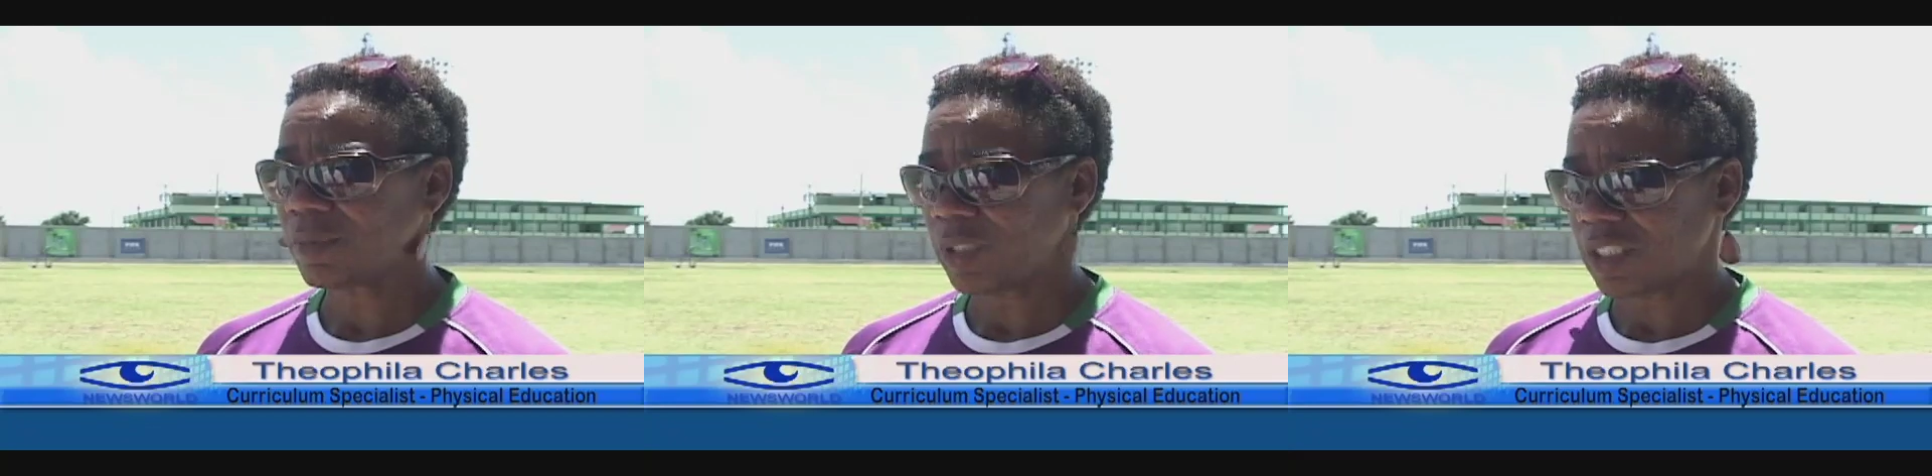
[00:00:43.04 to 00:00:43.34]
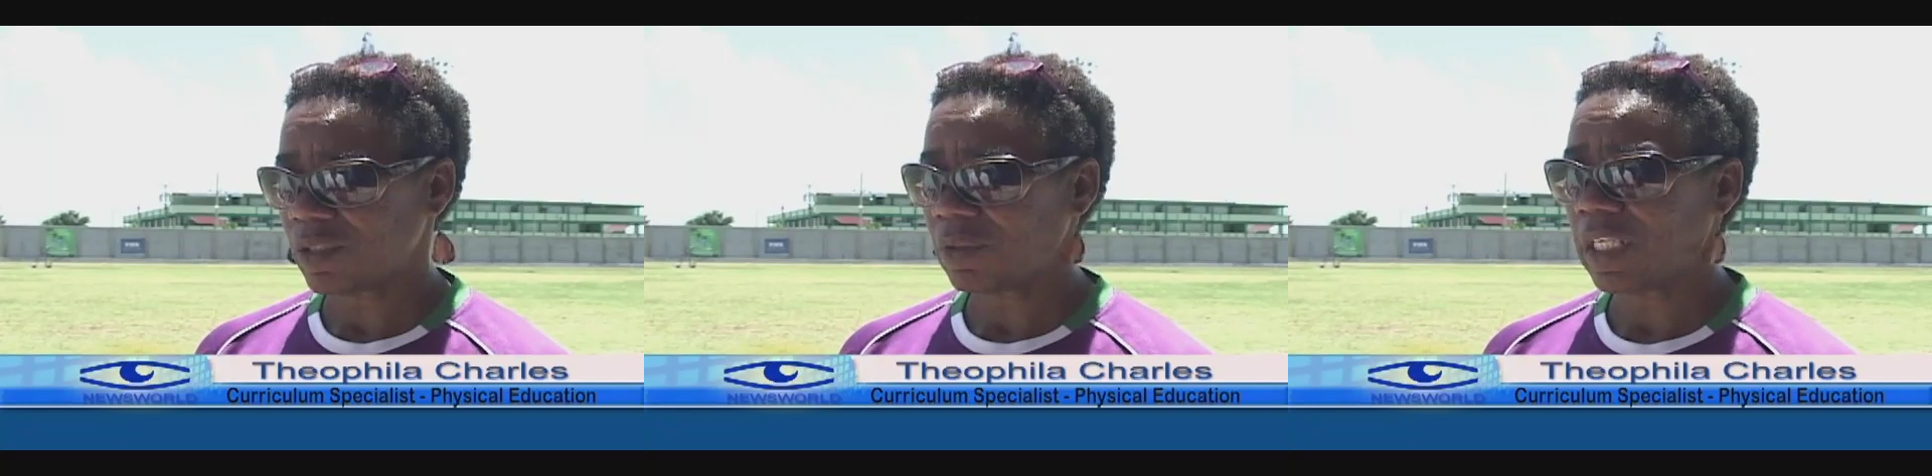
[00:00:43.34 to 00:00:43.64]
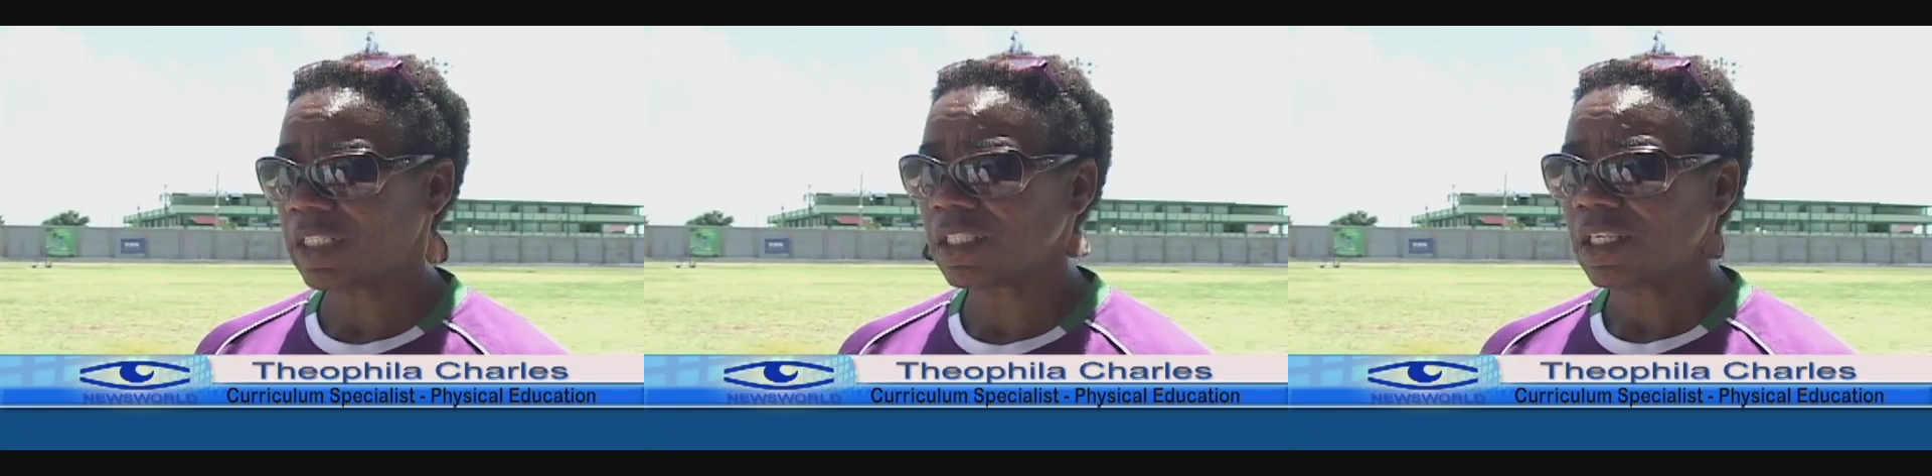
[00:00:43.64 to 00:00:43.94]
speaks to
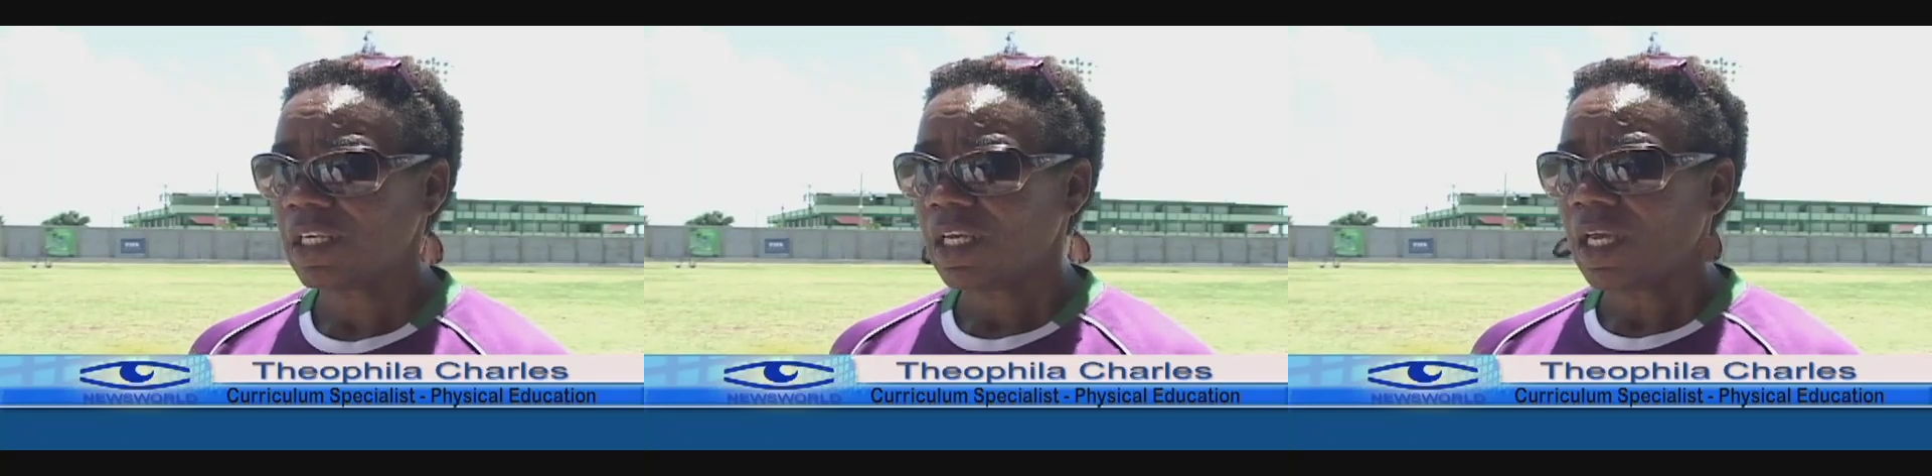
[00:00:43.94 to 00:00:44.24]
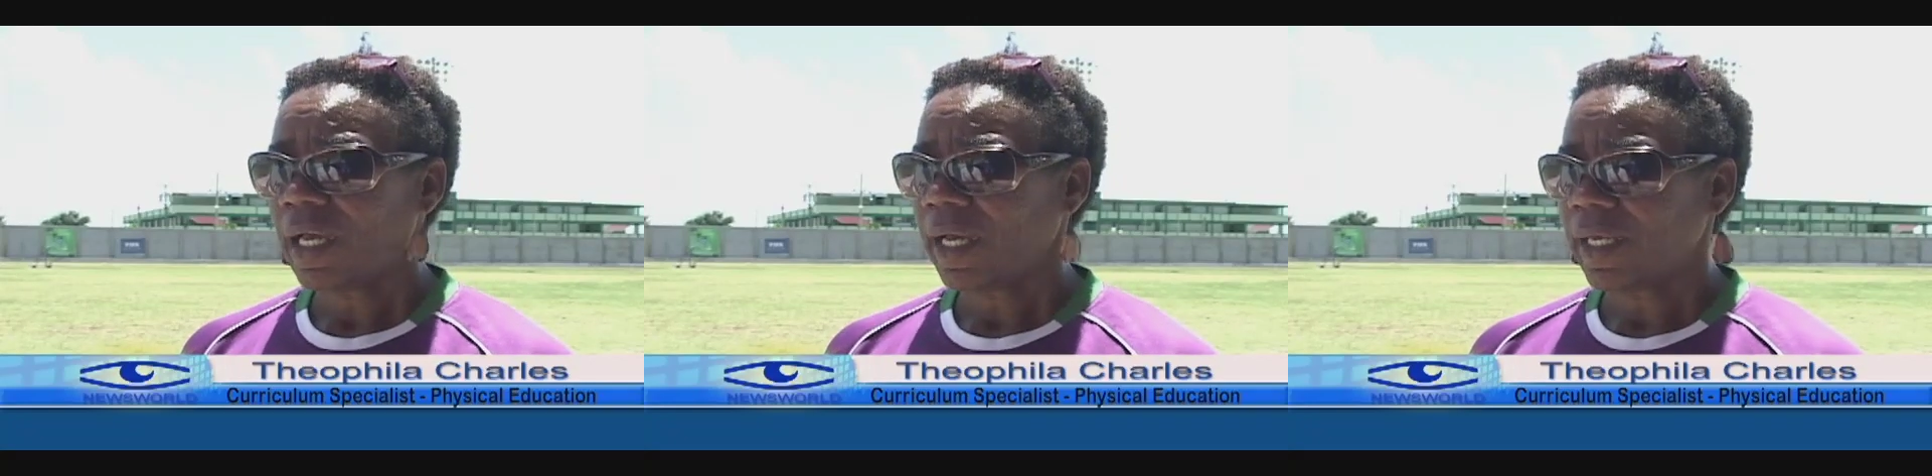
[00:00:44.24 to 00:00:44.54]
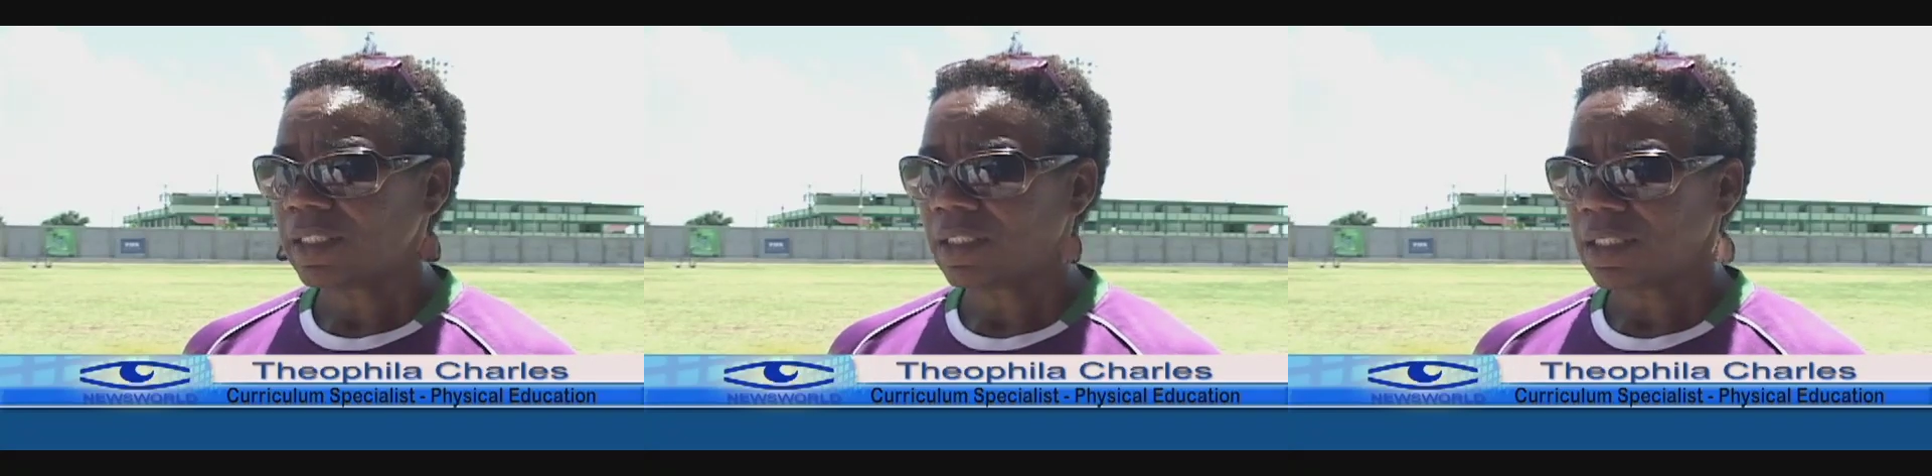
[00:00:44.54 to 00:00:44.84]
that.
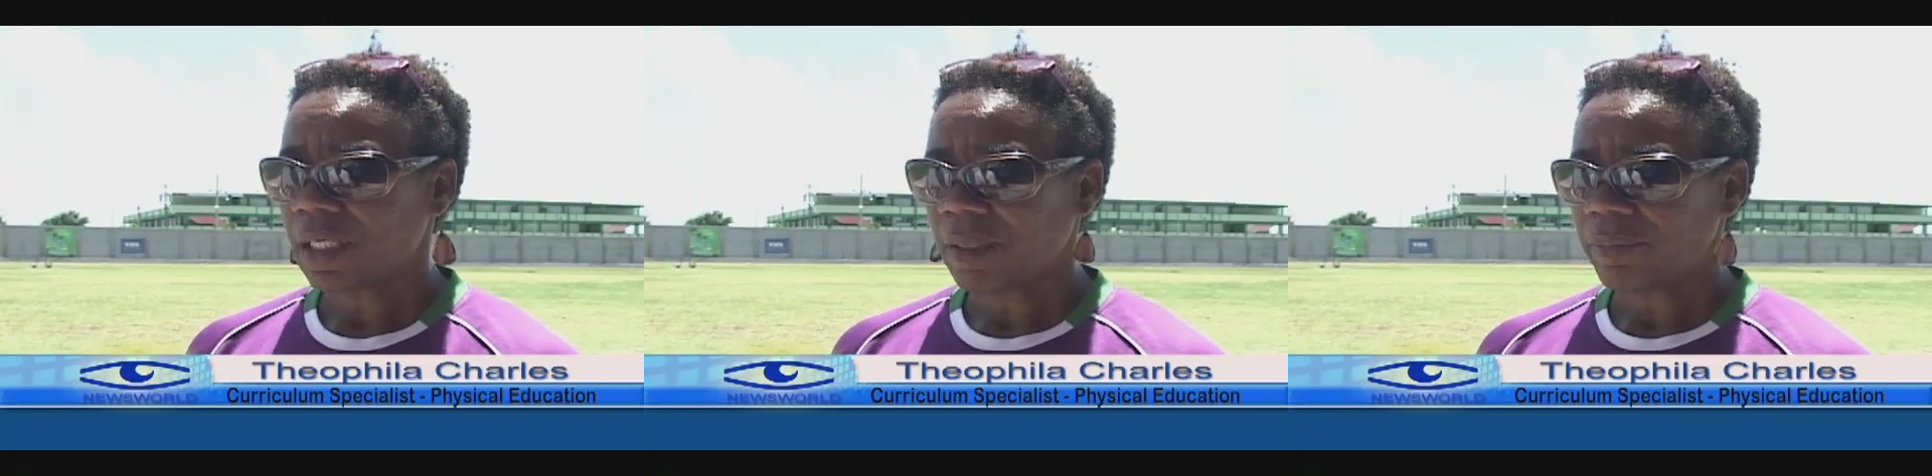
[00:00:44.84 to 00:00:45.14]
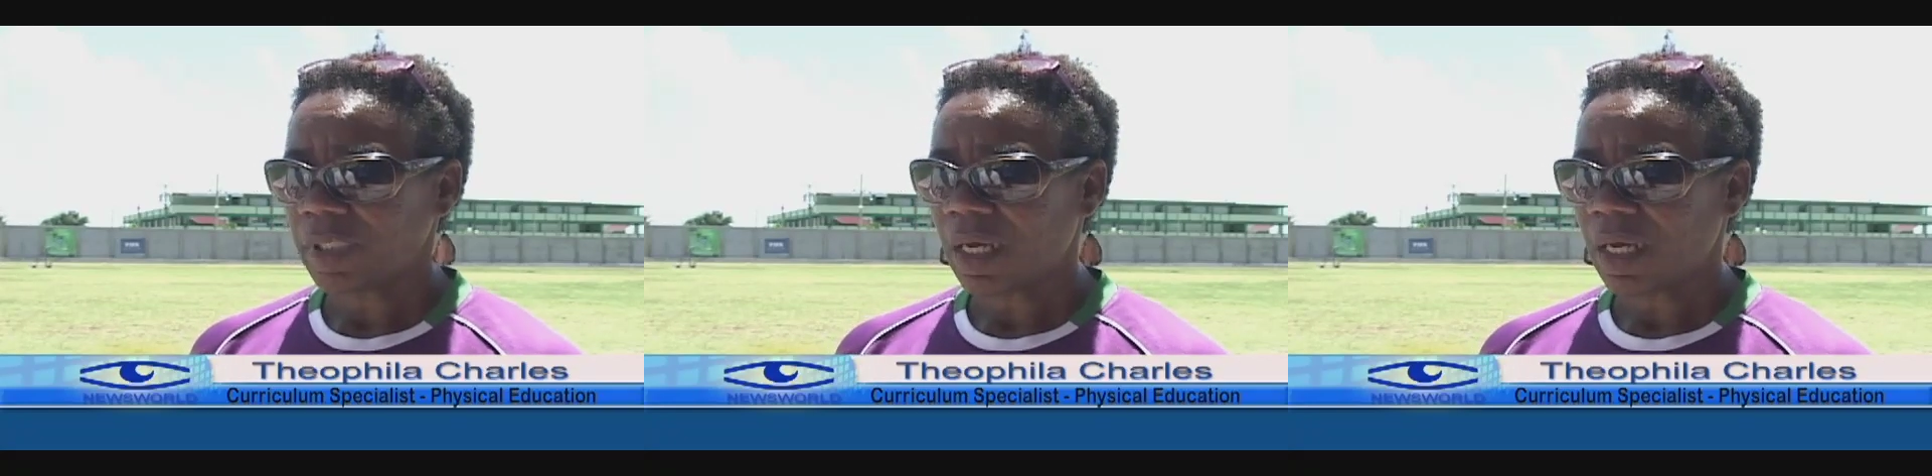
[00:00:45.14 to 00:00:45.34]
And um,